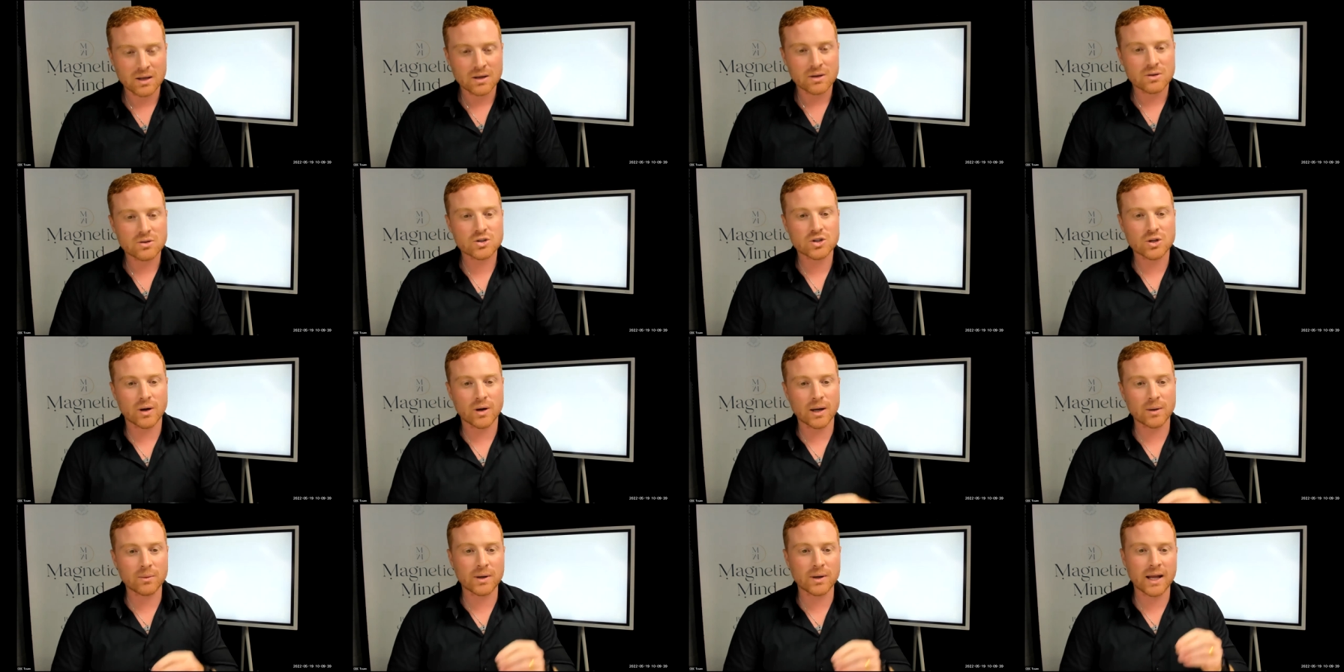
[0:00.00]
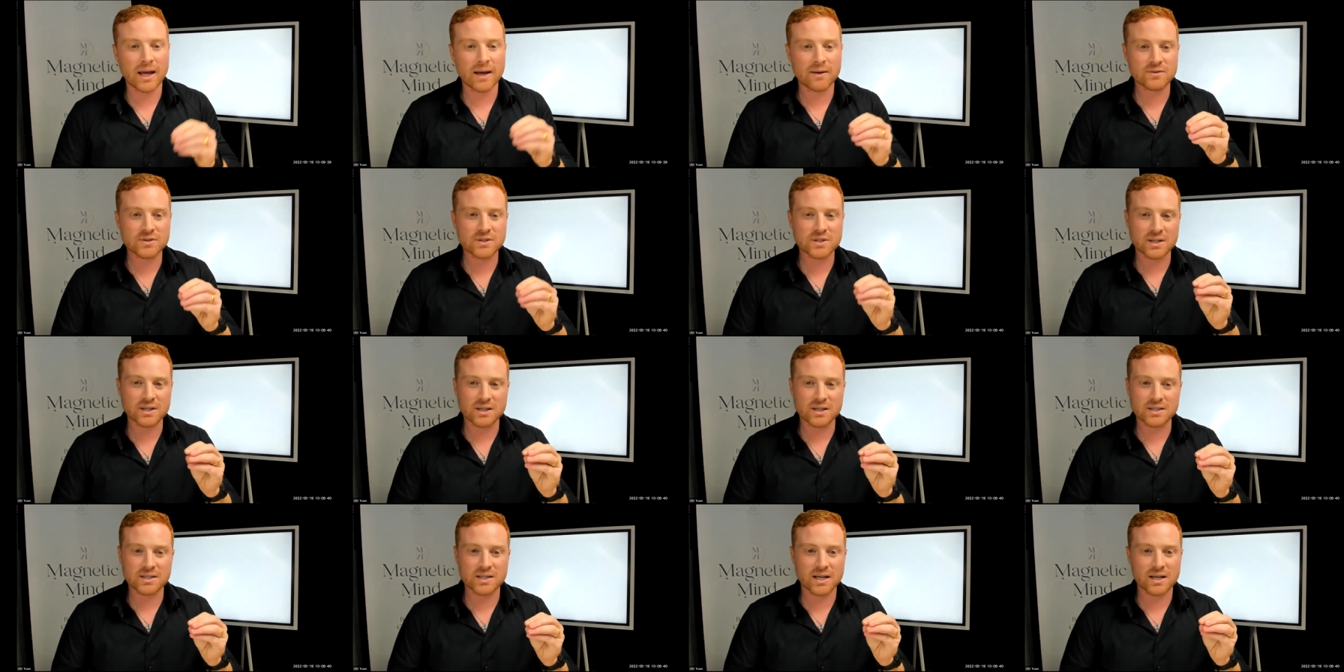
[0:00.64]
So I would have
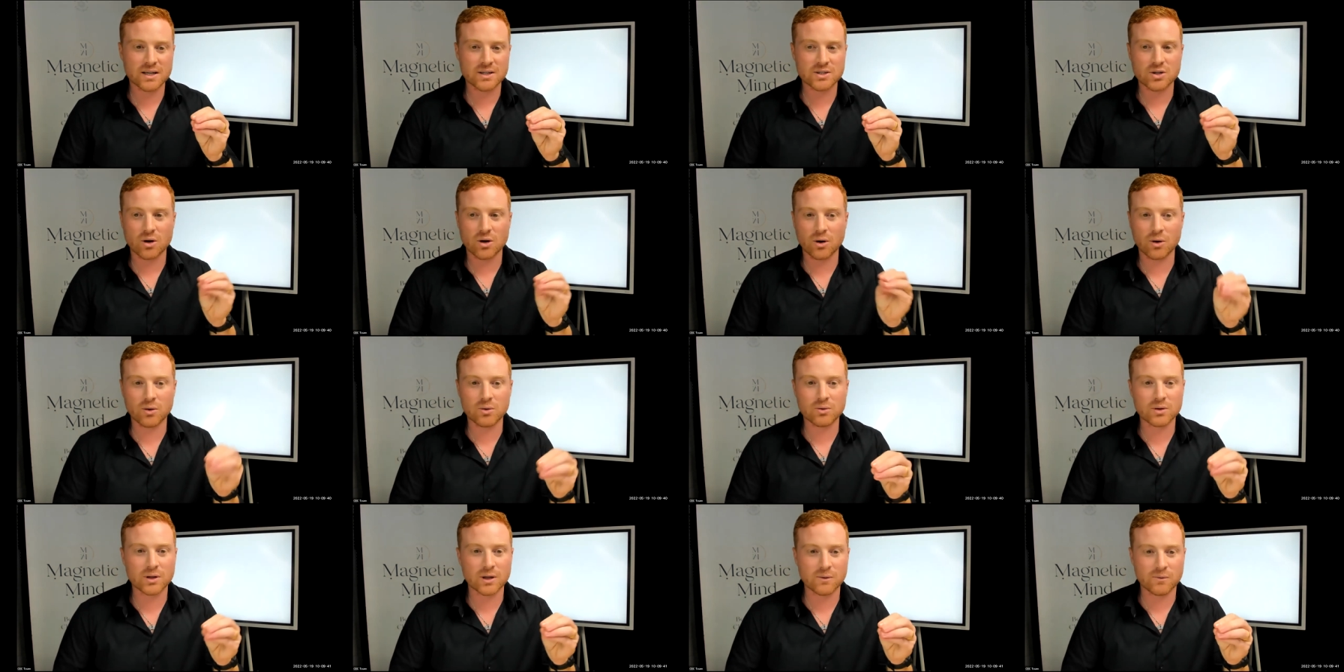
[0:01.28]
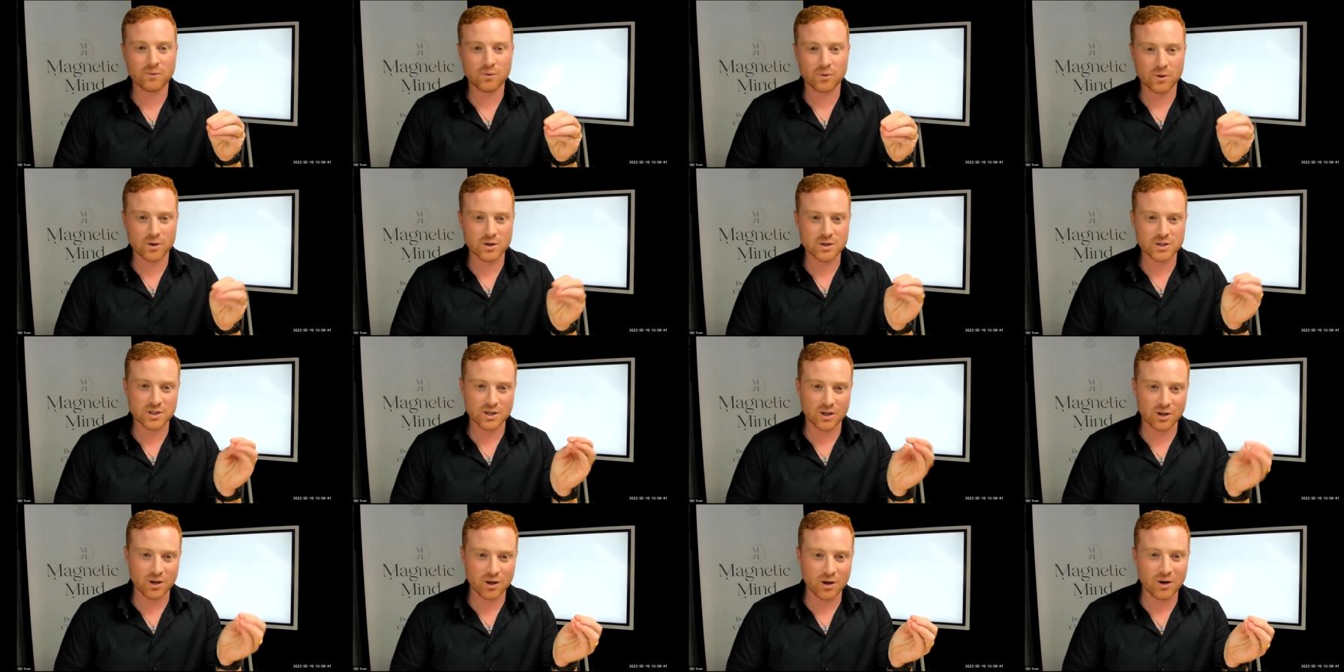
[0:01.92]
success only for
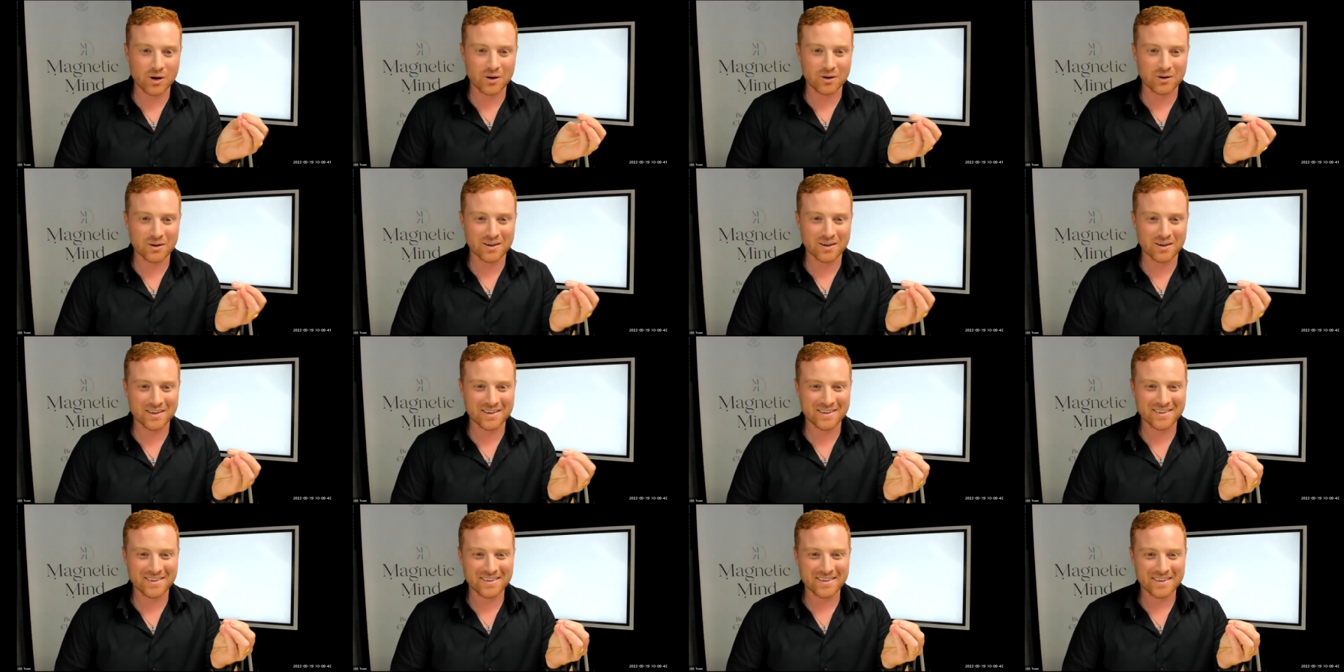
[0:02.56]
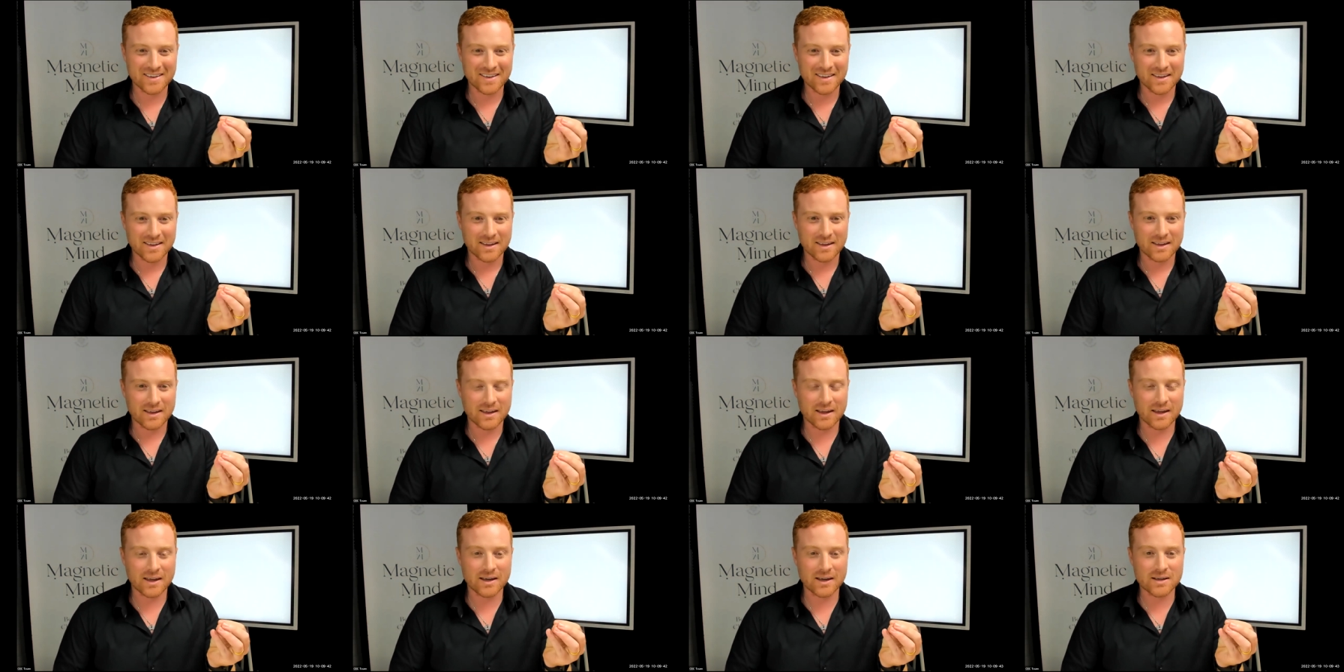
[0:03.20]
as long
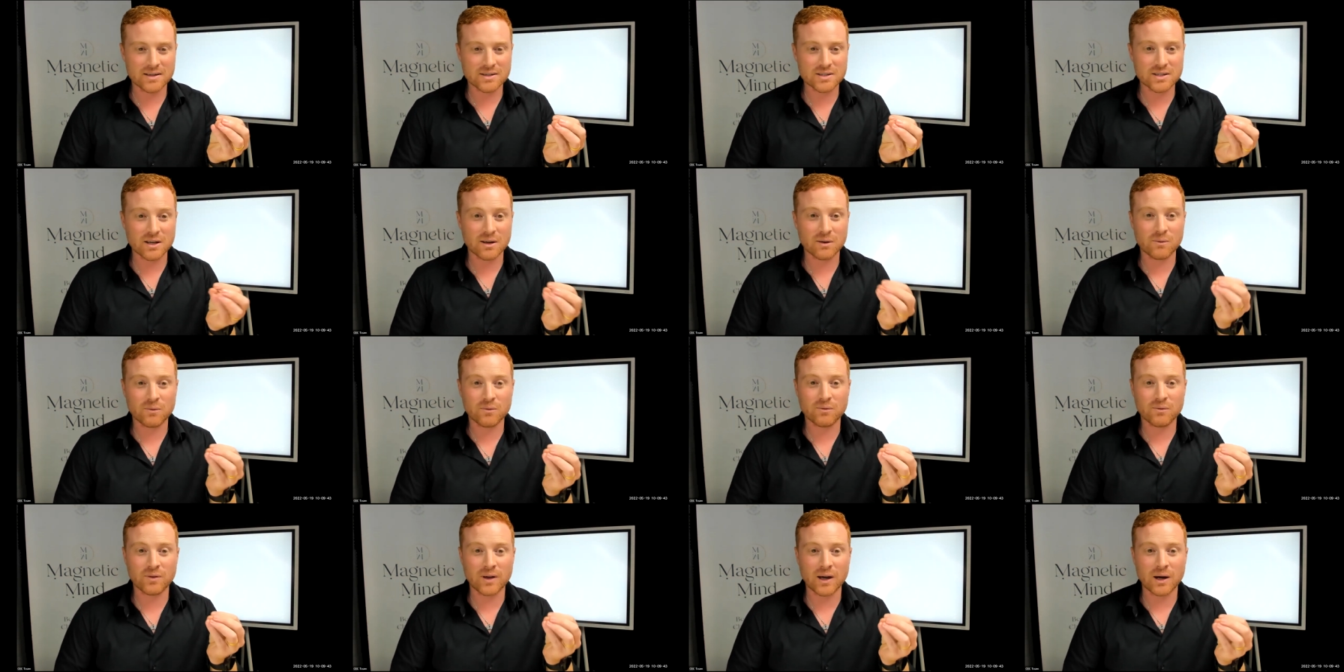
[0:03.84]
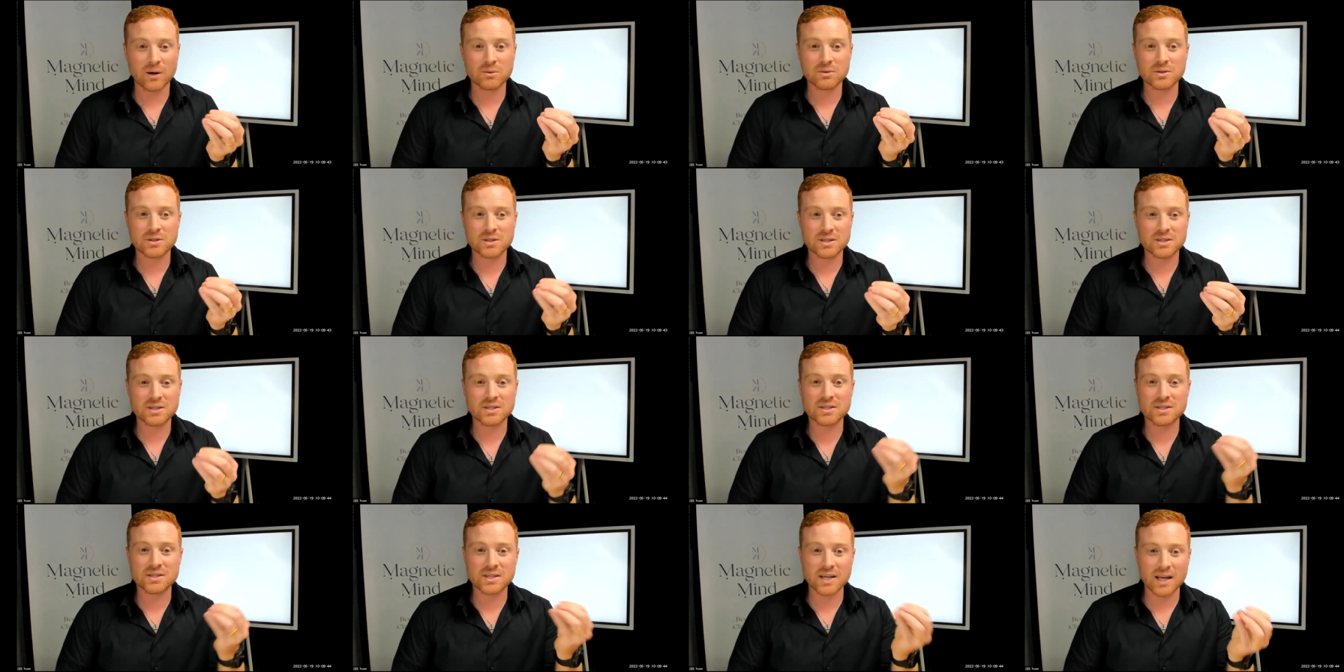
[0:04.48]
as it felt
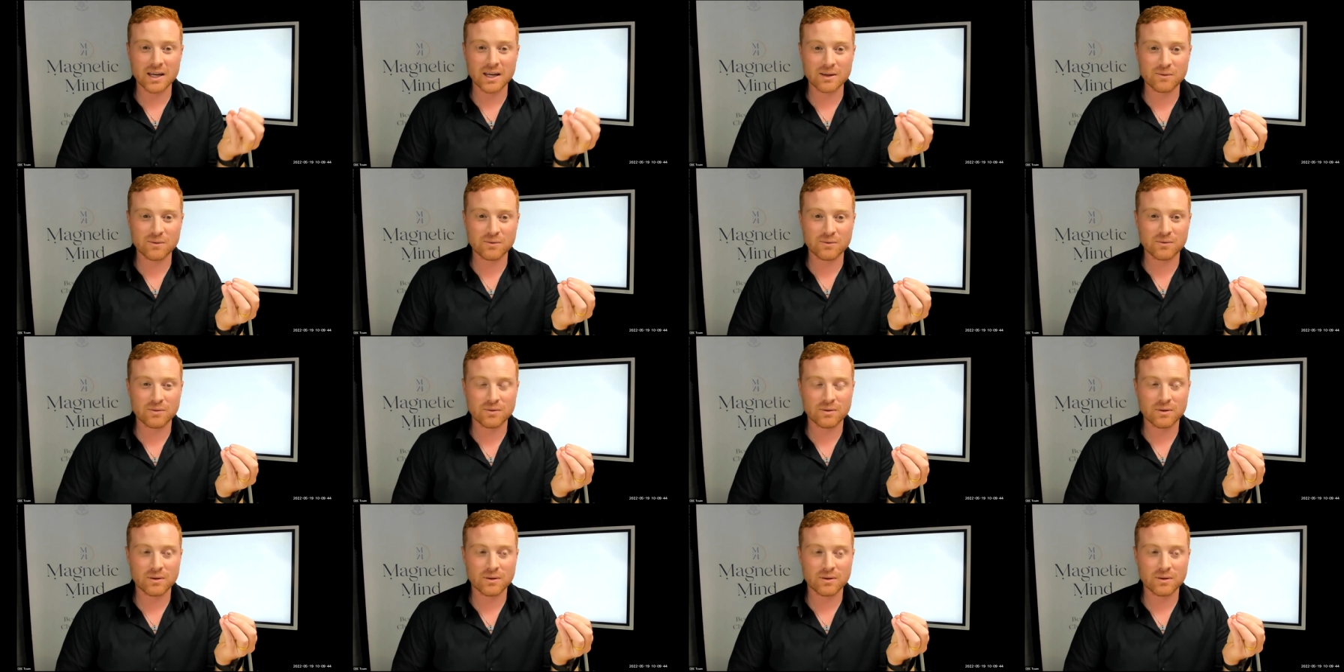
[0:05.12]
safe